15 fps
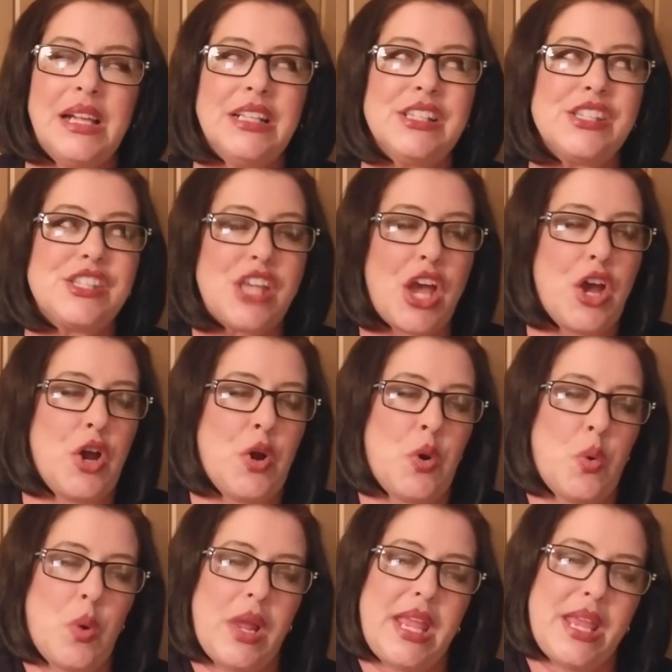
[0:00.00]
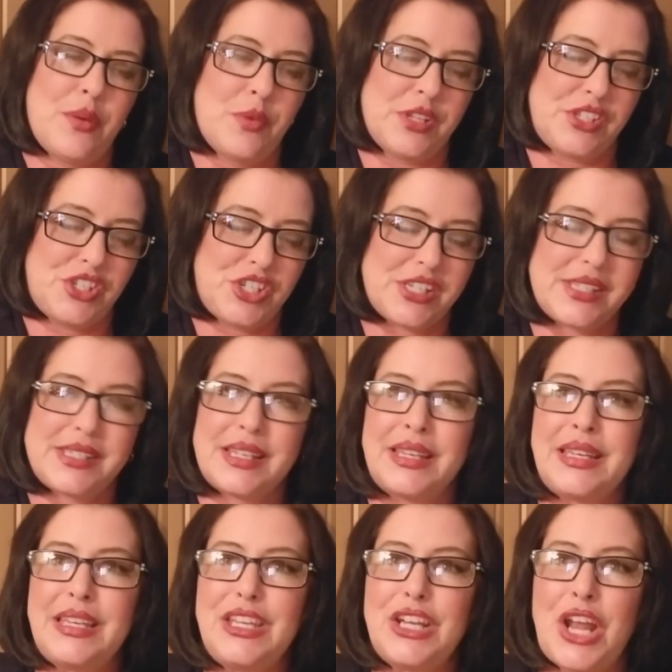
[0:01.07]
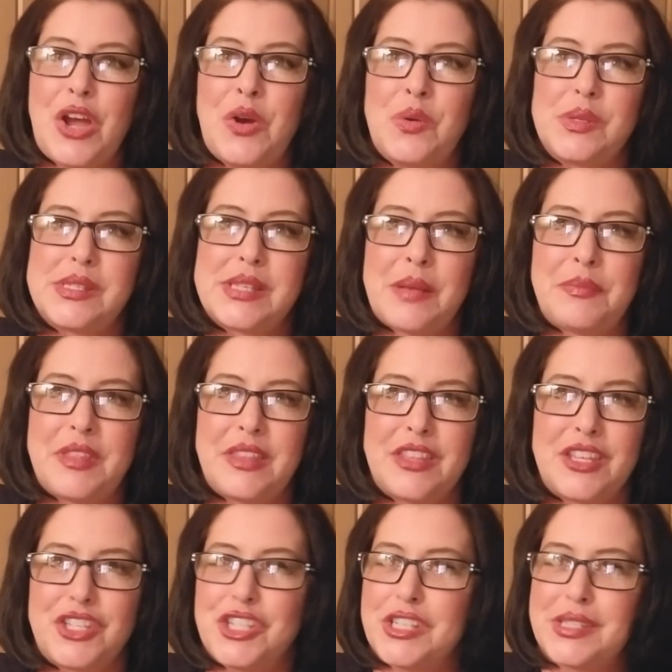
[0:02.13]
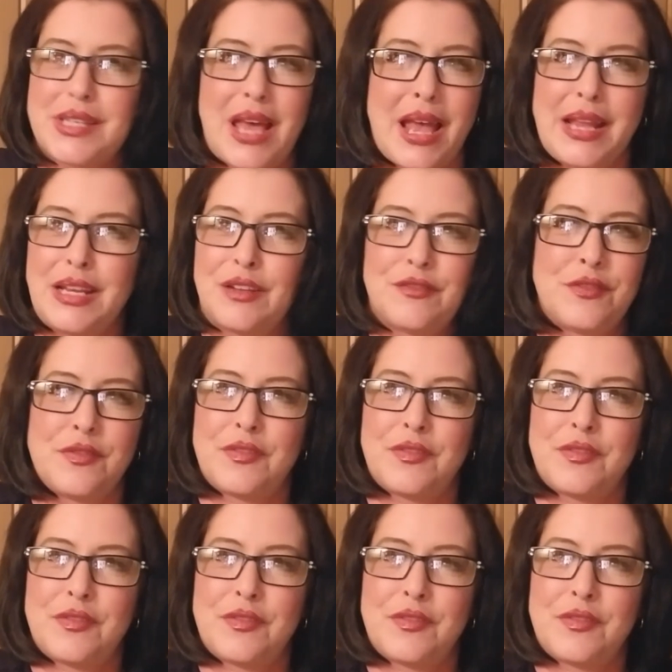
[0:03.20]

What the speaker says: So it was just you know, something that just kind of,